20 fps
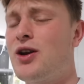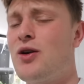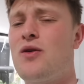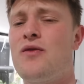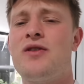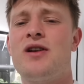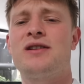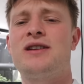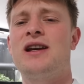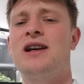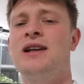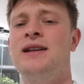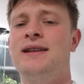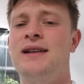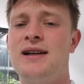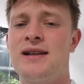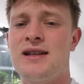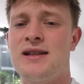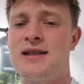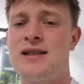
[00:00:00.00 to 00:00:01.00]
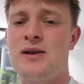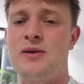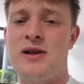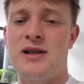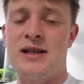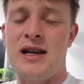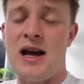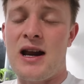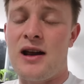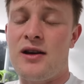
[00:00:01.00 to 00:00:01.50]
go over there, take a look, and see what
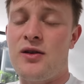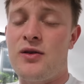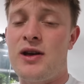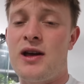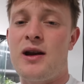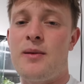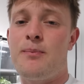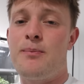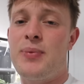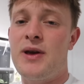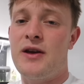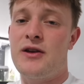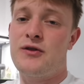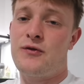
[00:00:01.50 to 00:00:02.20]
he's got. I know he had a big